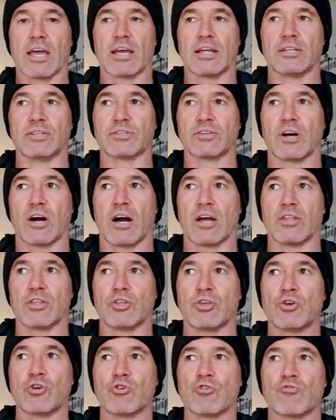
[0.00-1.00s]
And I
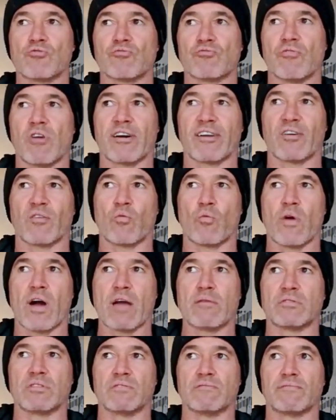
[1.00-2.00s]
knew right
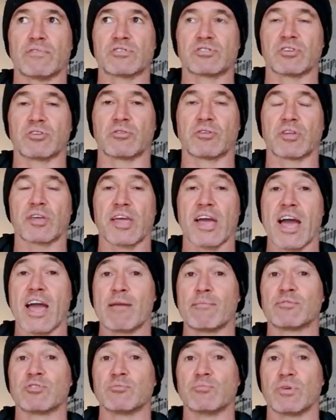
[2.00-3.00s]
away when the vision
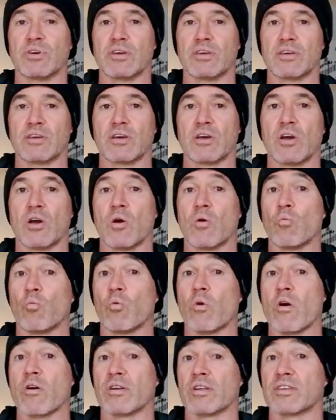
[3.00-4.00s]
came to me,
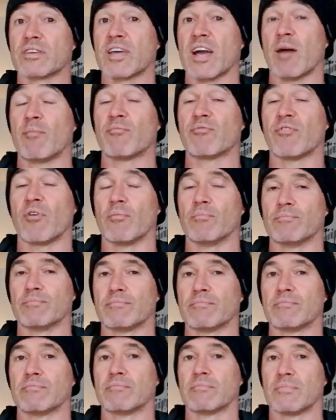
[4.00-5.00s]
where it had come from,
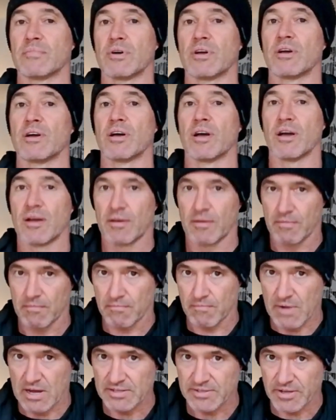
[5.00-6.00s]

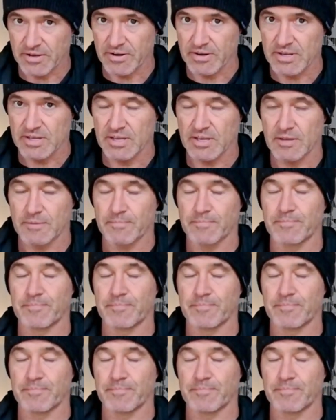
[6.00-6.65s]
Matariki.